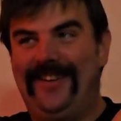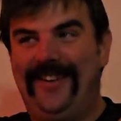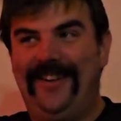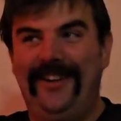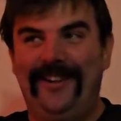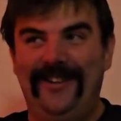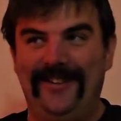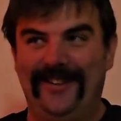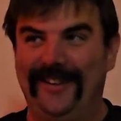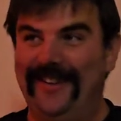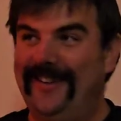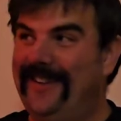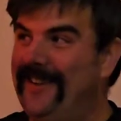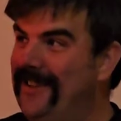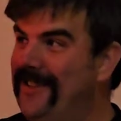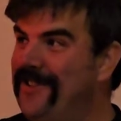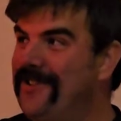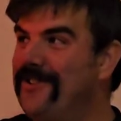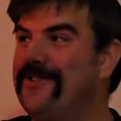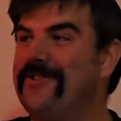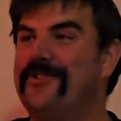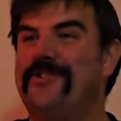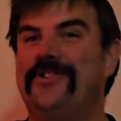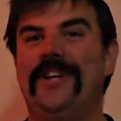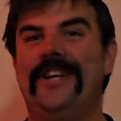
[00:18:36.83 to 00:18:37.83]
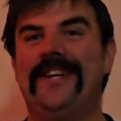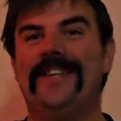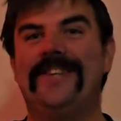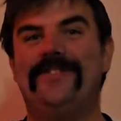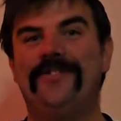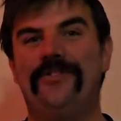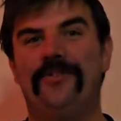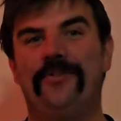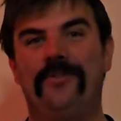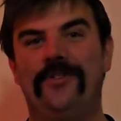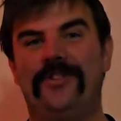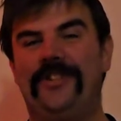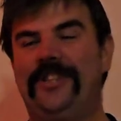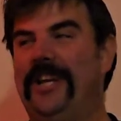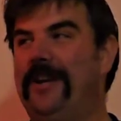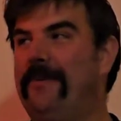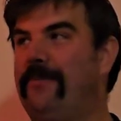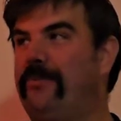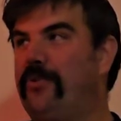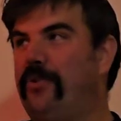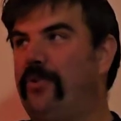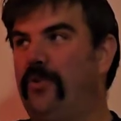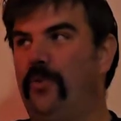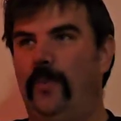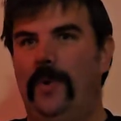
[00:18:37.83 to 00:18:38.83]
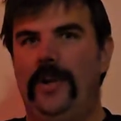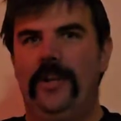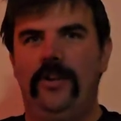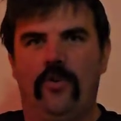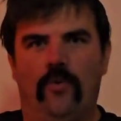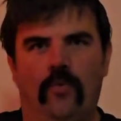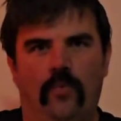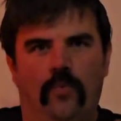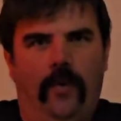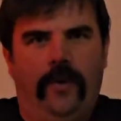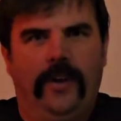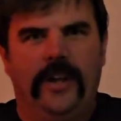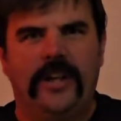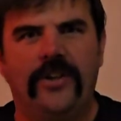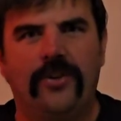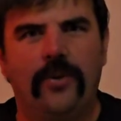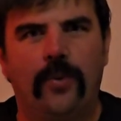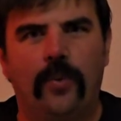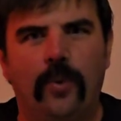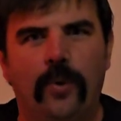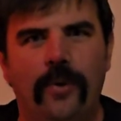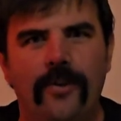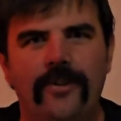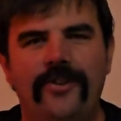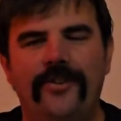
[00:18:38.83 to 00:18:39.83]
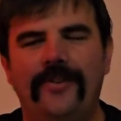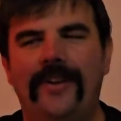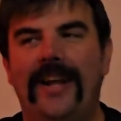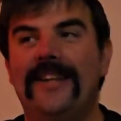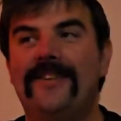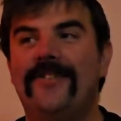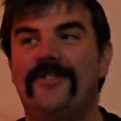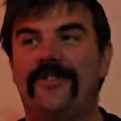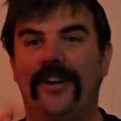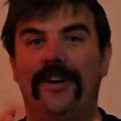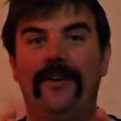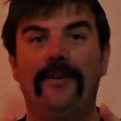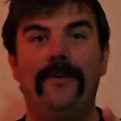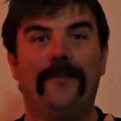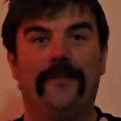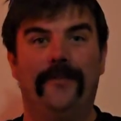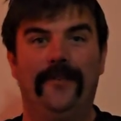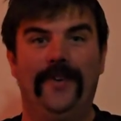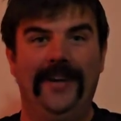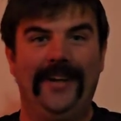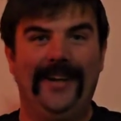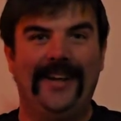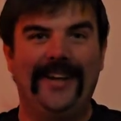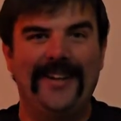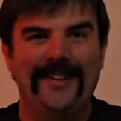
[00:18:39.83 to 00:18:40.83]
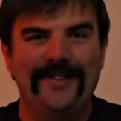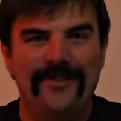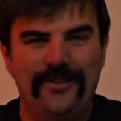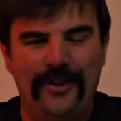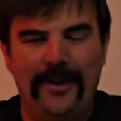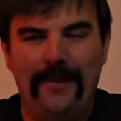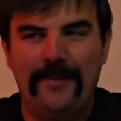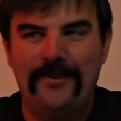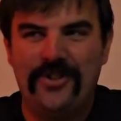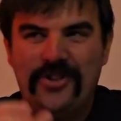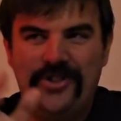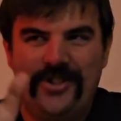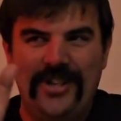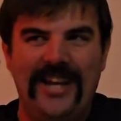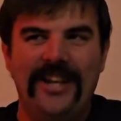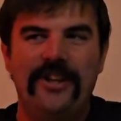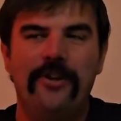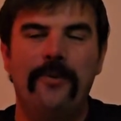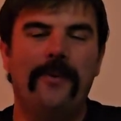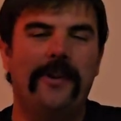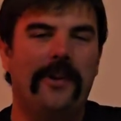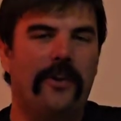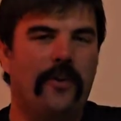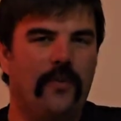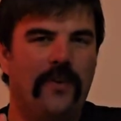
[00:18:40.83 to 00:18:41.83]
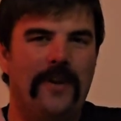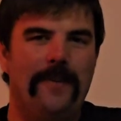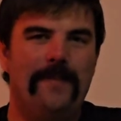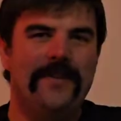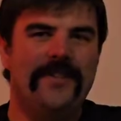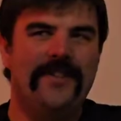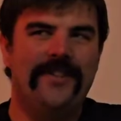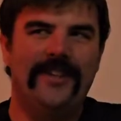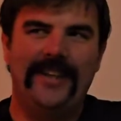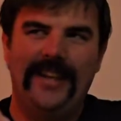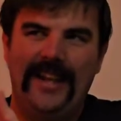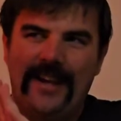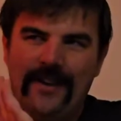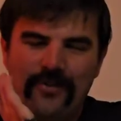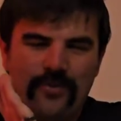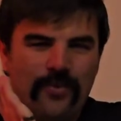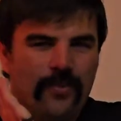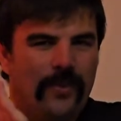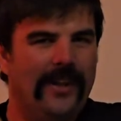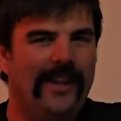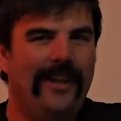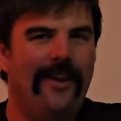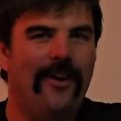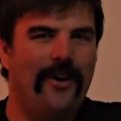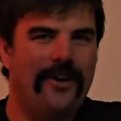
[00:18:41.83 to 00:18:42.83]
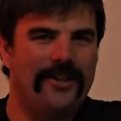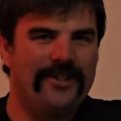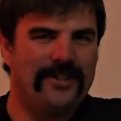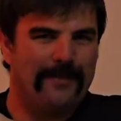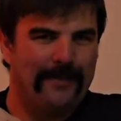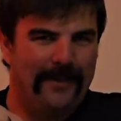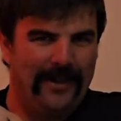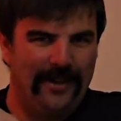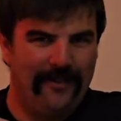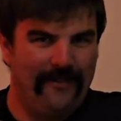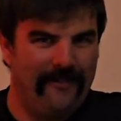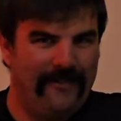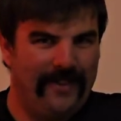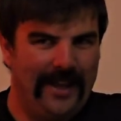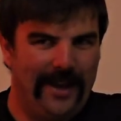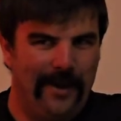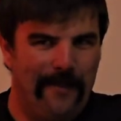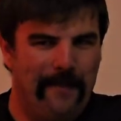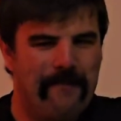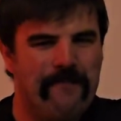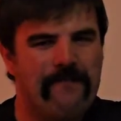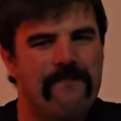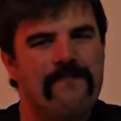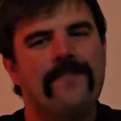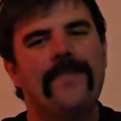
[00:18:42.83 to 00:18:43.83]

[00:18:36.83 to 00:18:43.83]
kill you, and he's just chasing you, and you see him through the window running towards you. That's terrifying. So that was genuinely a creepy scene. That was really awesome. I love that.